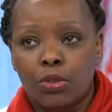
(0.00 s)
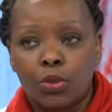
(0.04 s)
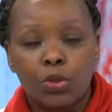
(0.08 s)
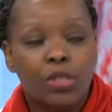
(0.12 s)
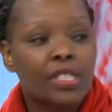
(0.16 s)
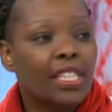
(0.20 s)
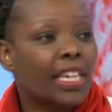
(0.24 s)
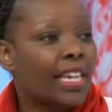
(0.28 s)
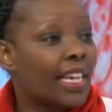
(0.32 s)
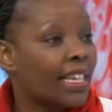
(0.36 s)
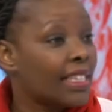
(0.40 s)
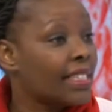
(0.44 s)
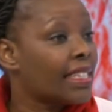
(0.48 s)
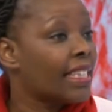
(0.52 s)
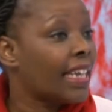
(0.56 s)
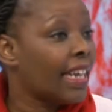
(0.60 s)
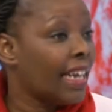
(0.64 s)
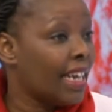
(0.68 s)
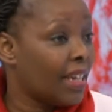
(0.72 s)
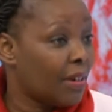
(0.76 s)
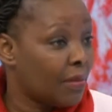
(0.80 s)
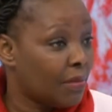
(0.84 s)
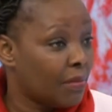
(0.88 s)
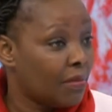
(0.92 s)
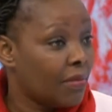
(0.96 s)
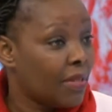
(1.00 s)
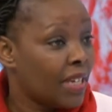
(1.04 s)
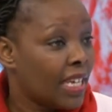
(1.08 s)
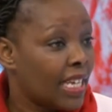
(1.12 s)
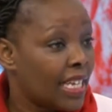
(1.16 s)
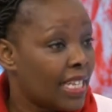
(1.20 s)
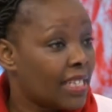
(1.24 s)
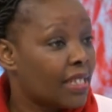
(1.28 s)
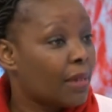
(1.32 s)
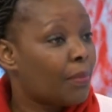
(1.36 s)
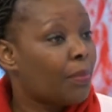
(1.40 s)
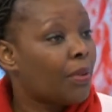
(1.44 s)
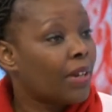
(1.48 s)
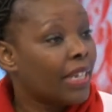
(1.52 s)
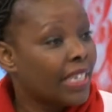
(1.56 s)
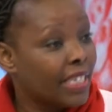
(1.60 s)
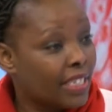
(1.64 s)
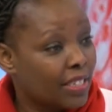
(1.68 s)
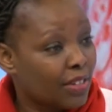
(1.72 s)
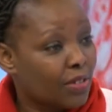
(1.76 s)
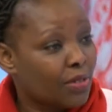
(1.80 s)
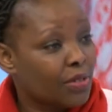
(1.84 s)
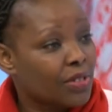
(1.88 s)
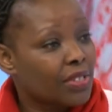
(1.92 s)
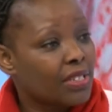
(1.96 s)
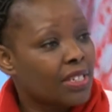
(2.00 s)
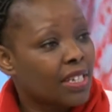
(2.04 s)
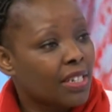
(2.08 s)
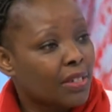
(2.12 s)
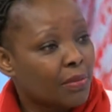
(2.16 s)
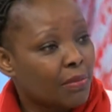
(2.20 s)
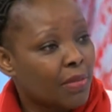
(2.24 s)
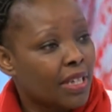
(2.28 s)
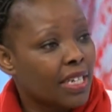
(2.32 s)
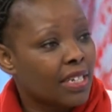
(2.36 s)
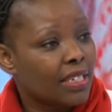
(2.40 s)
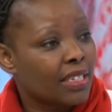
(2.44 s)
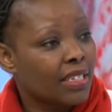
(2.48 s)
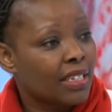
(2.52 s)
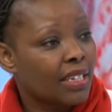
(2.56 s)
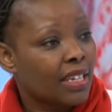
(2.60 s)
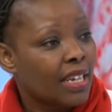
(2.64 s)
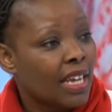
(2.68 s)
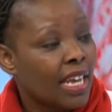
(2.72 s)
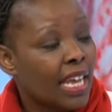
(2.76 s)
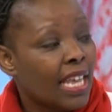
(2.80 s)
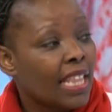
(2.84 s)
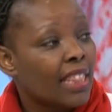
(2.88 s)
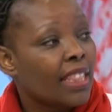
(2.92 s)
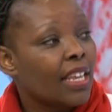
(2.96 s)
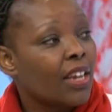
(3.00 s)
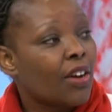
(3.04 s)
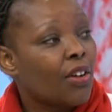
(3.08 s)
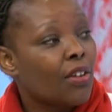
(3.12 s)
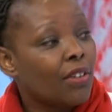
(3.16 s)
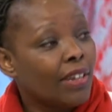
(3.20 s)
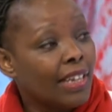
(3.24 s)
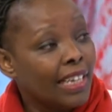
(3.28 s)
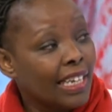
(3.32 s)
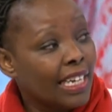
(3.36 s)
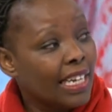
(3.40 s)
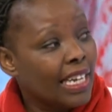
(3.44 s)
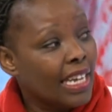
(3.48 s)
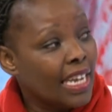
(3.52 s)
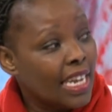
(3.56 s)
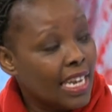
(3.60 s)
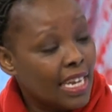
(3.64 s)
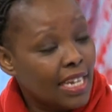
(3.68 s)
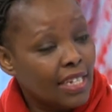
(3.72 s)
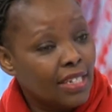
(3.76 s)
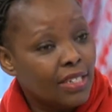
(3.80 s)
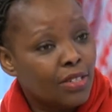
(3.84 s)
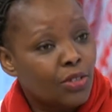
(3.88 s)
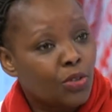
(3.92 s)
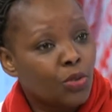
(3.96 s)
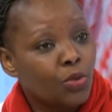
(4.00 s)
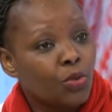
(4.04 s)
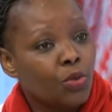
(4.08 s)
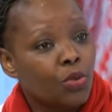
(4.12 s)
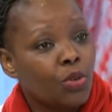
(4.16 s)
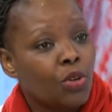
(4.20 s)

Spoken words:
seek asylum is a political statement. They only need